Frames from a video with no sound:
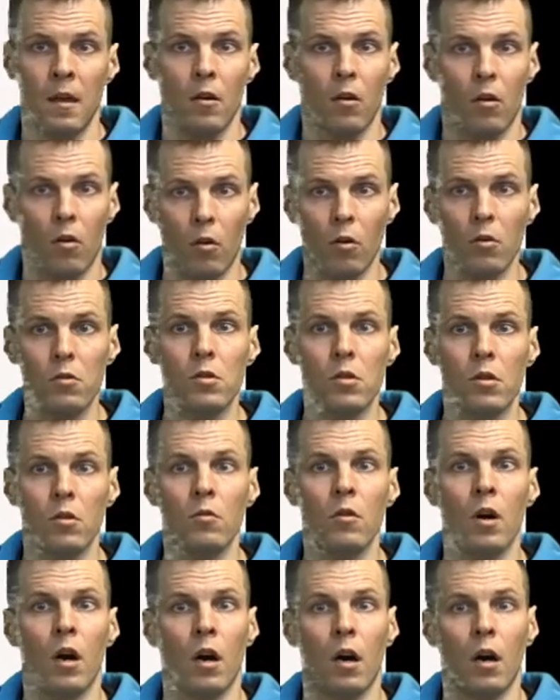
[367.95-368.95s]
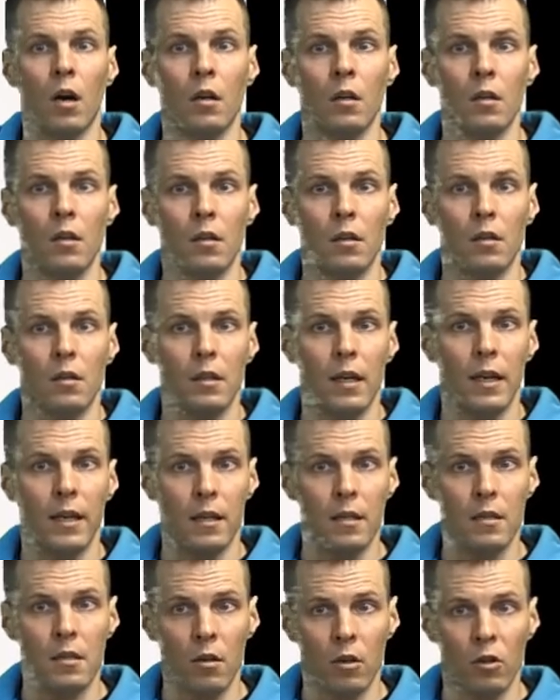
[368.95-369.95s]
Also, it
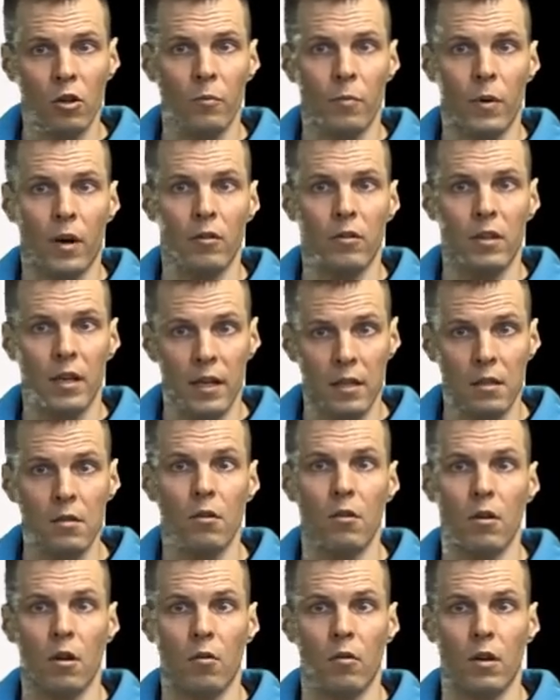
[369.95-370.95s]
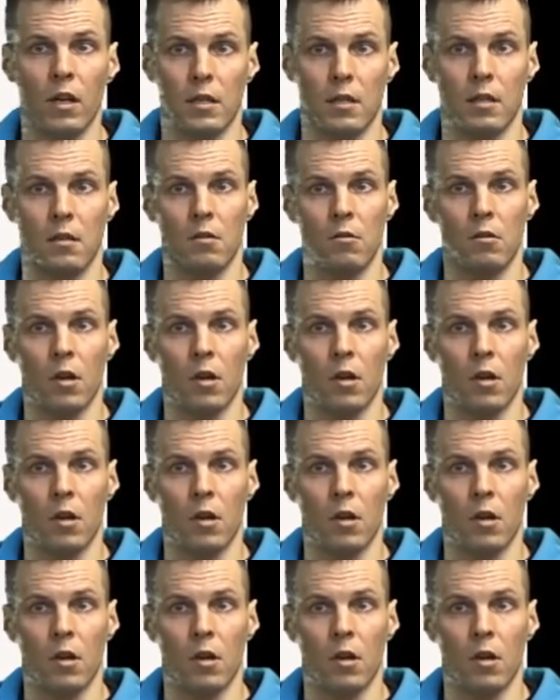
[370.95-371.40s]
is not about yes or no decision.